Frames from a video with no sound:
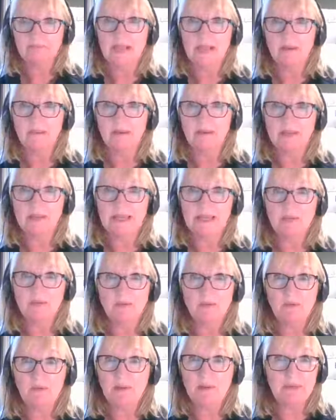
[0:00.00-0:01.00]
Can we can
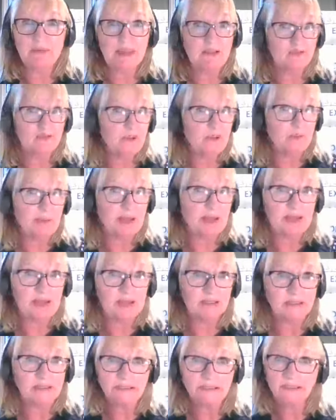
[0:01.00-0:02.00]
we remember that far back?
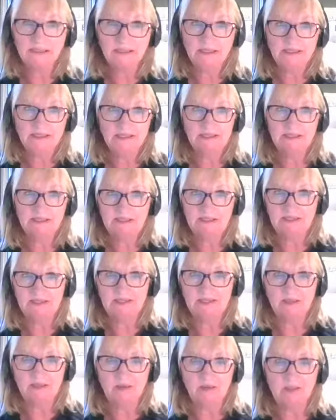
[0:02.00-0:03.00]

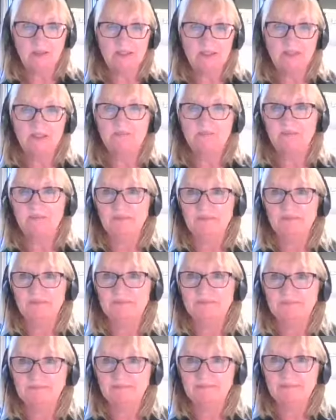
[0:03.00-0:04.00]
That's the question.
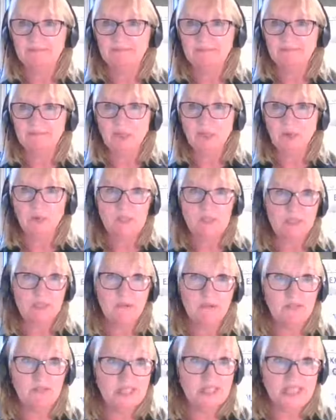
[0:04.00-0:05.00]
Were some
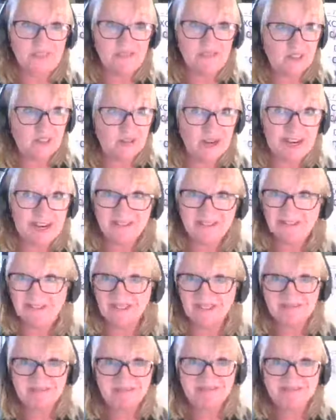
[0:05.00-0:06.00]
of us even
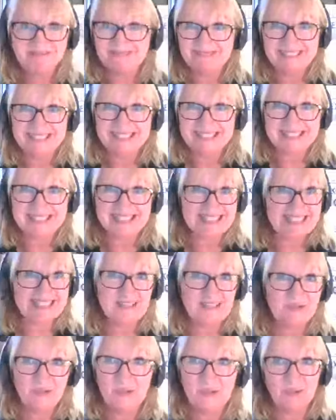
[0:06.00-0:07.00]
around in
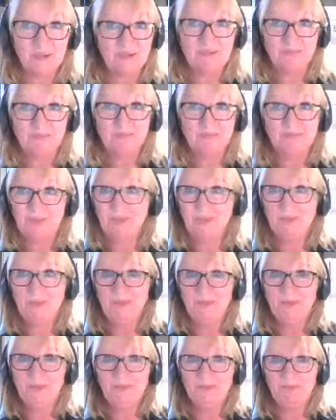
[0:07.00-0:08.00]
1984? Hmm,
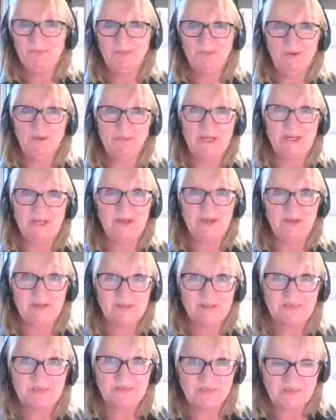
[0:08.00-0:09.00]
probably not.
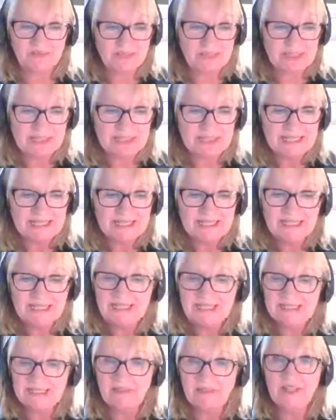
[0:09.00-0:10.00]

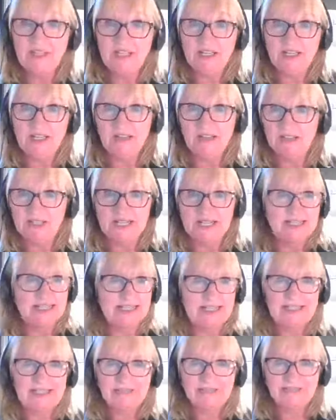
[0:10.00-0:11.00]
Definitely not,
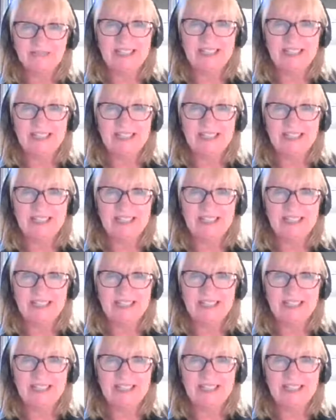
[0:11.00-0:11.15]
actually.